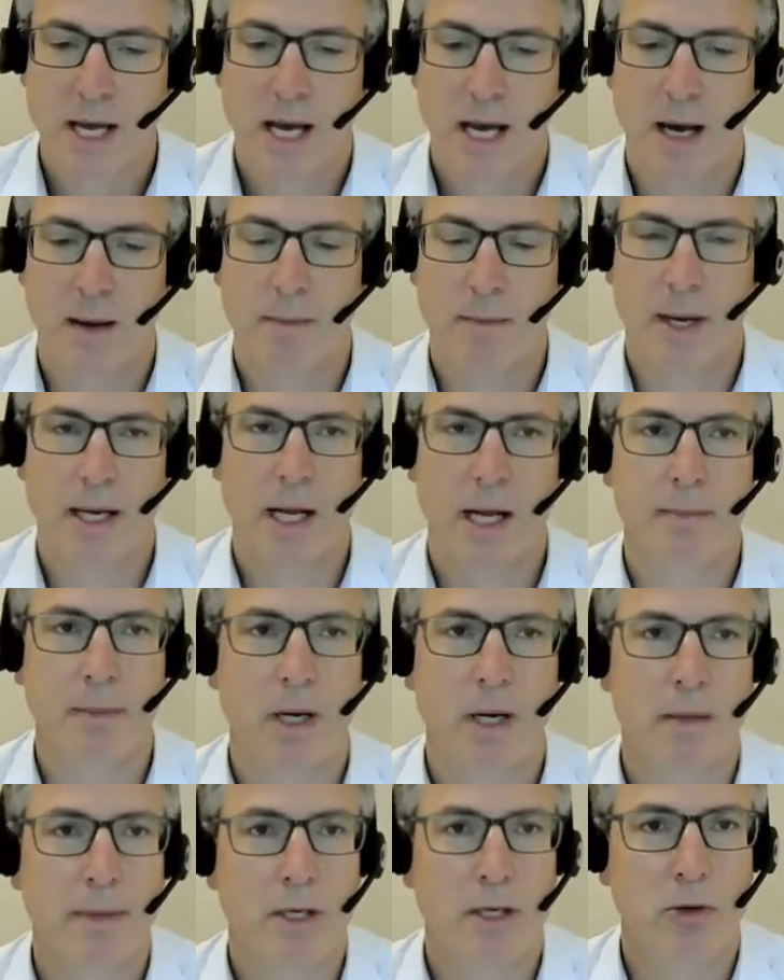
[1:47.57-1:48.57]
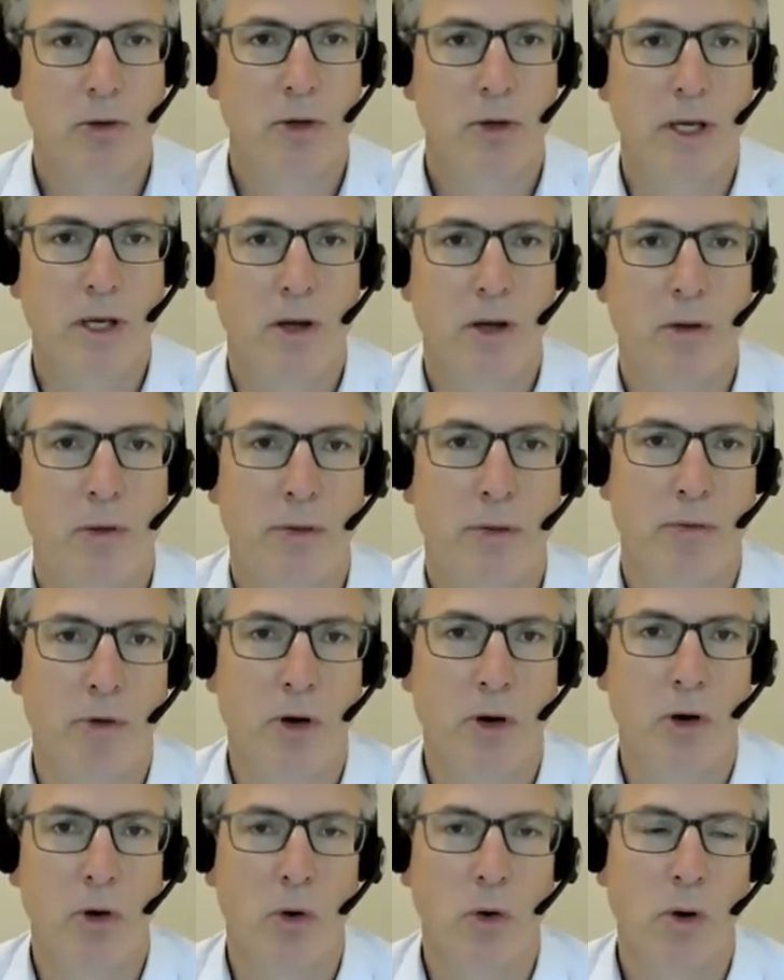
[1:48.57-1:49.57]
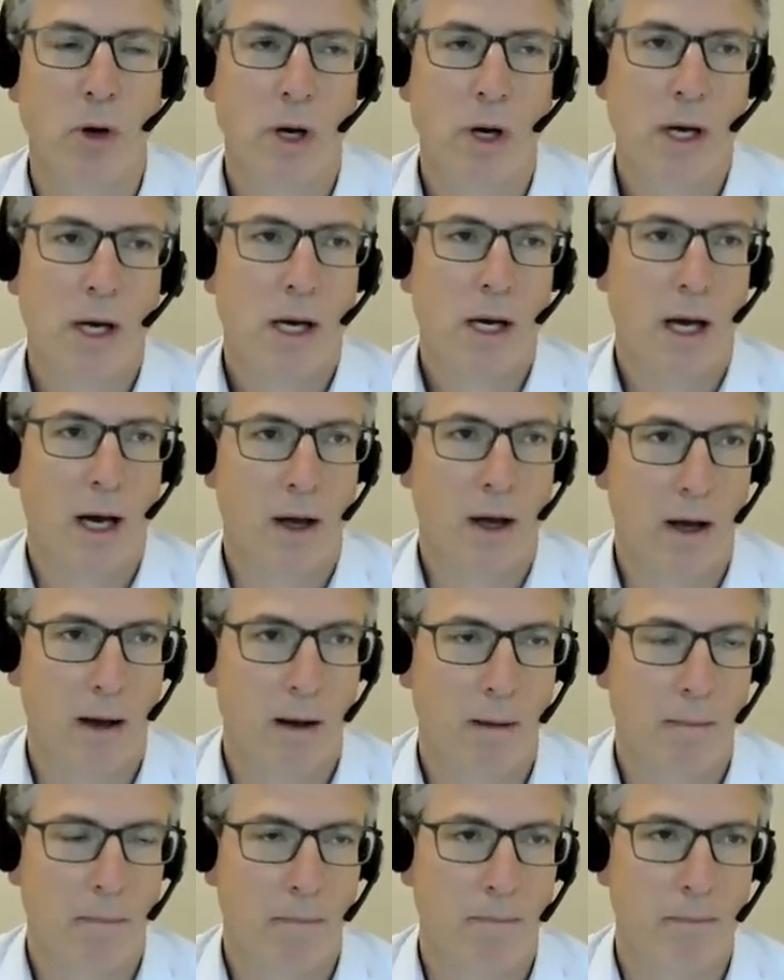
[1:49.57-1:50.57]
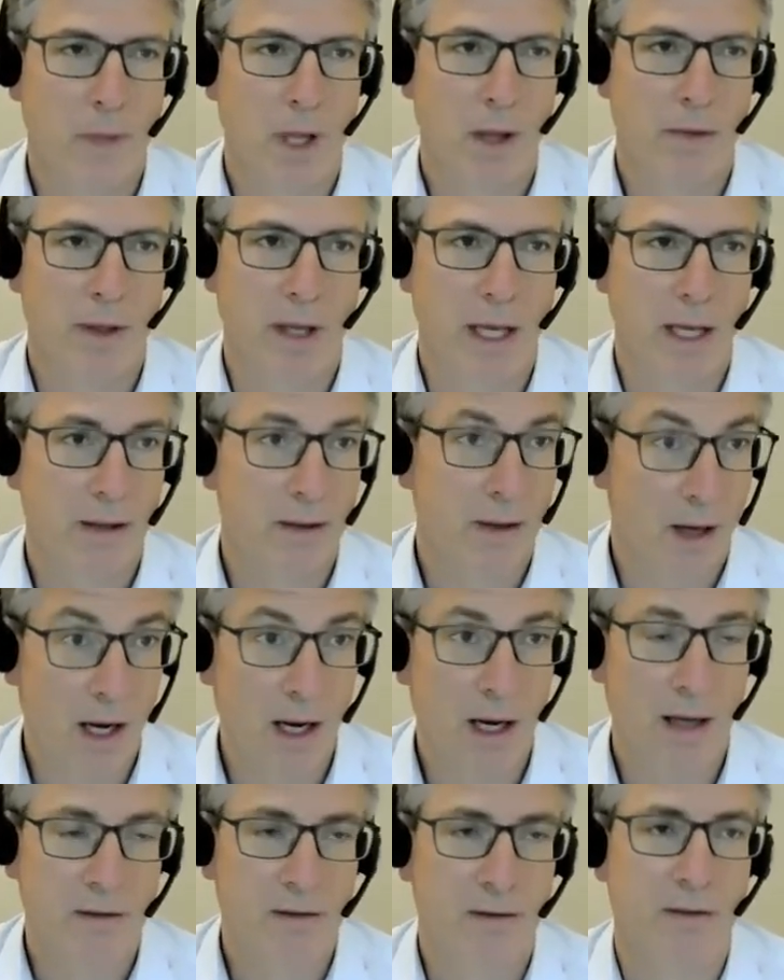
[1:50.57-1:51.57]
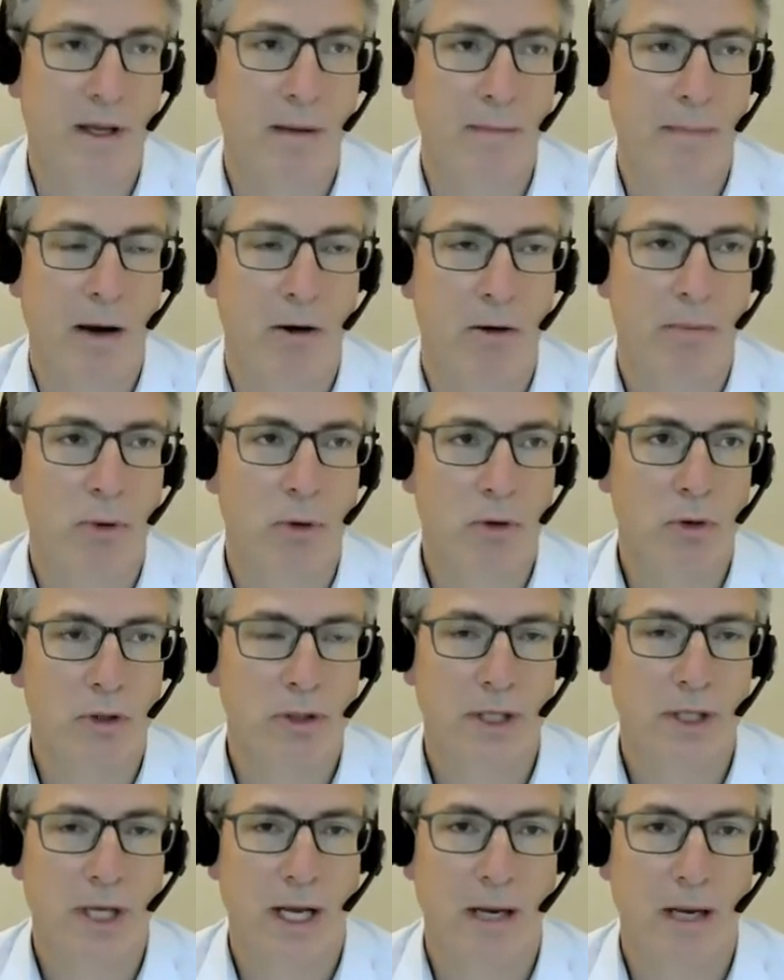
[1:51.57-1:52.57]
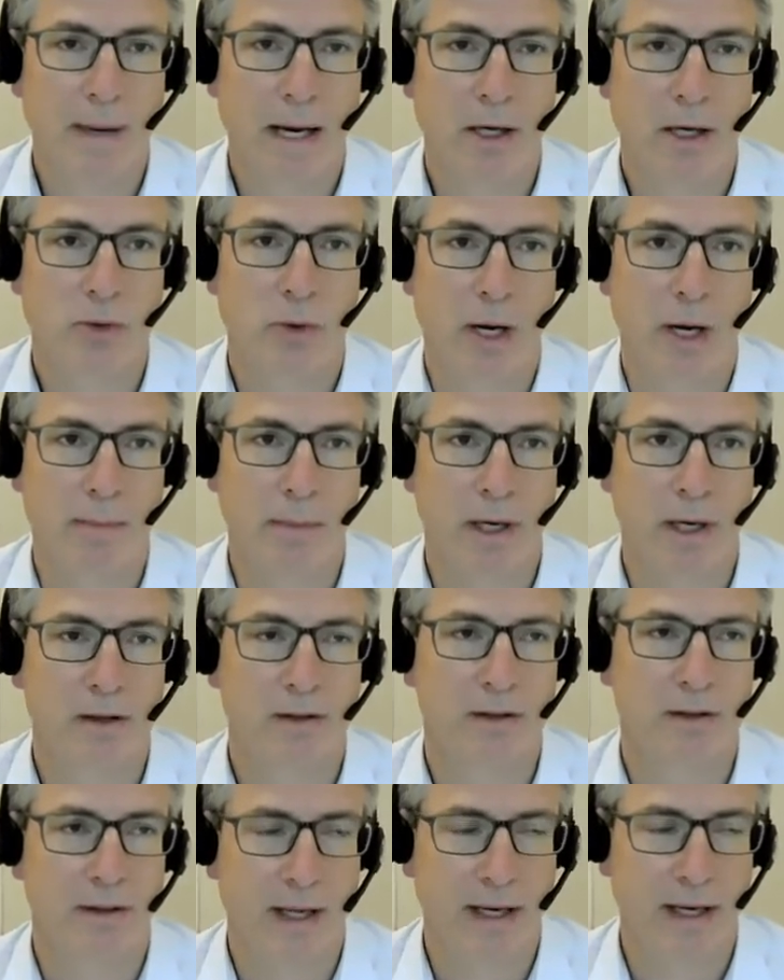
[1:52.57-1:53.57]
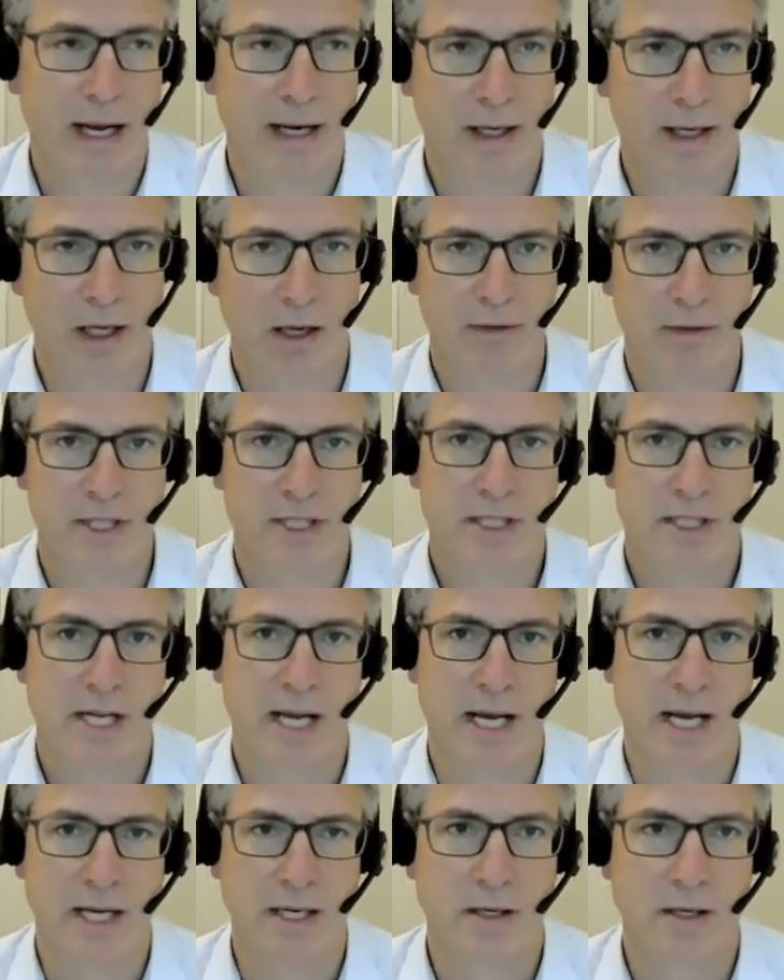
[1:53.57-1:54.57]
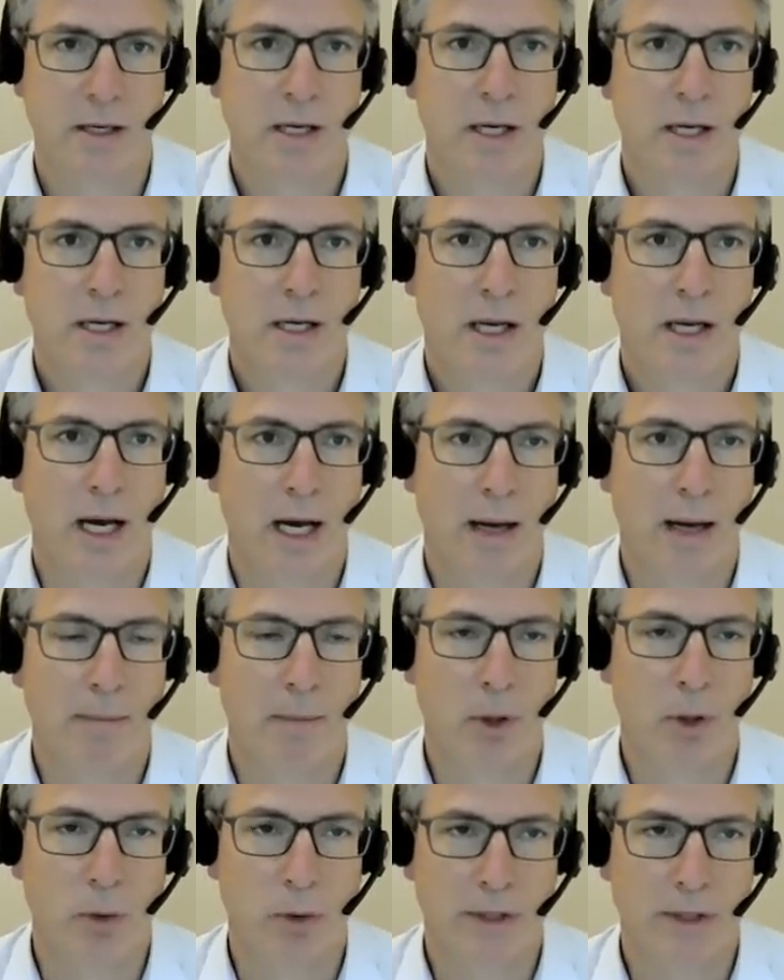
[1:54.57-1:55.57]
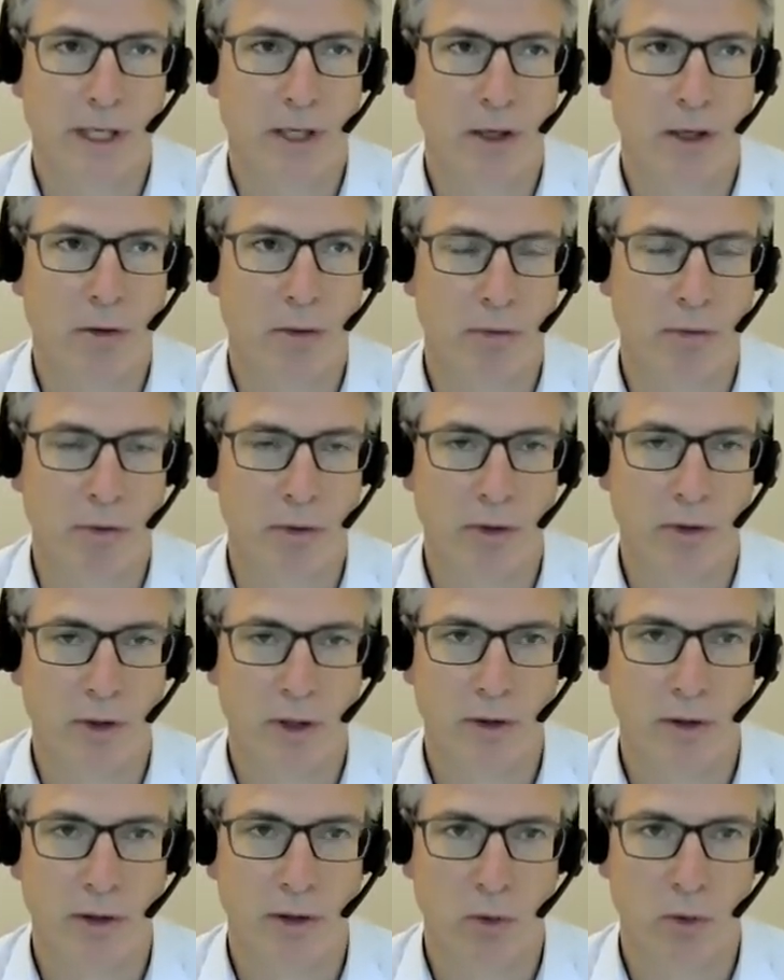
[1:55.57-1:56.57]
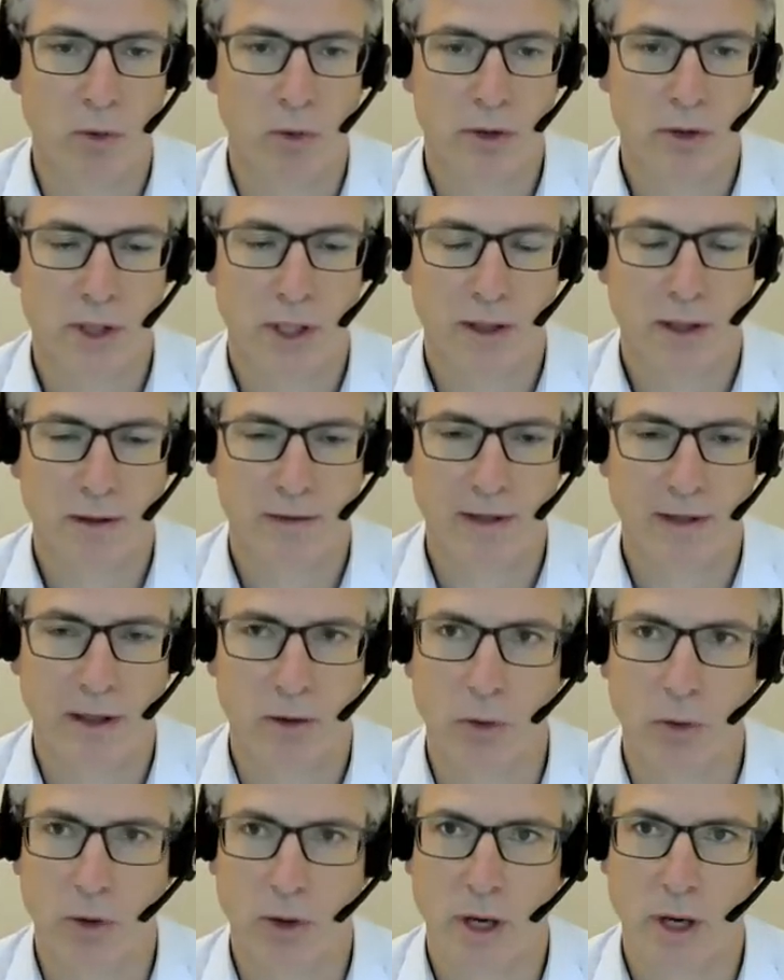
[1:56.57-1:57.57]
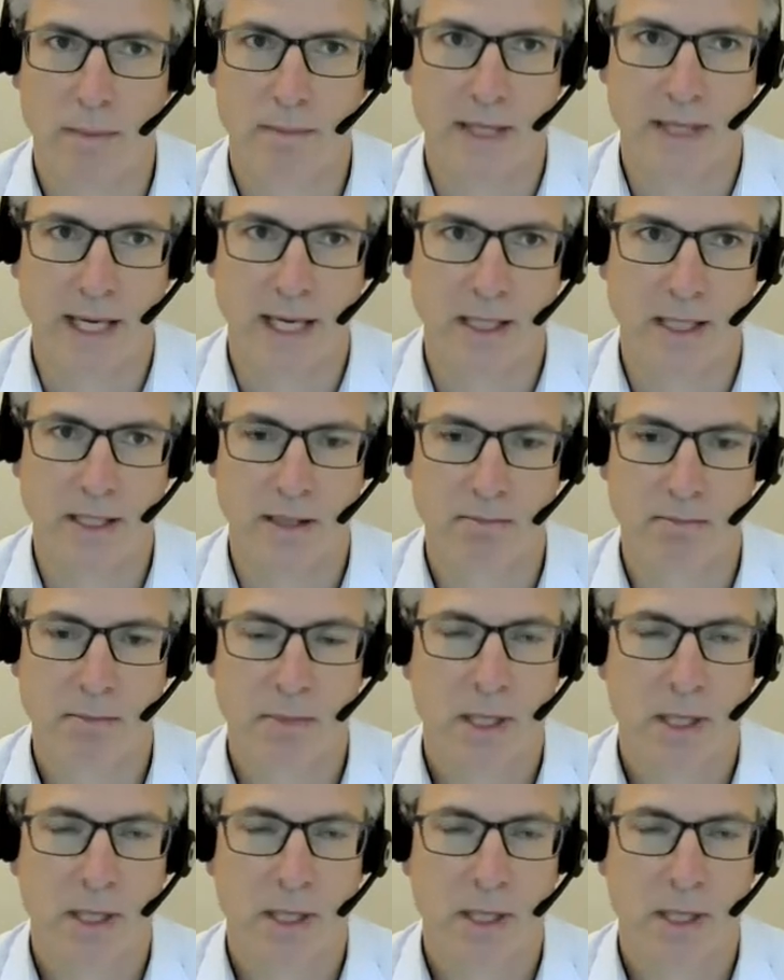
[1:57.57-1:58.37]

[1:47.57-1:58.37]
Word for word: Um, and I'm going to be talking through um, the, the highlights of the impact report in about 20 minutes and then handing over to Ted, um, who will take you through the, the quarter, the second quarter update.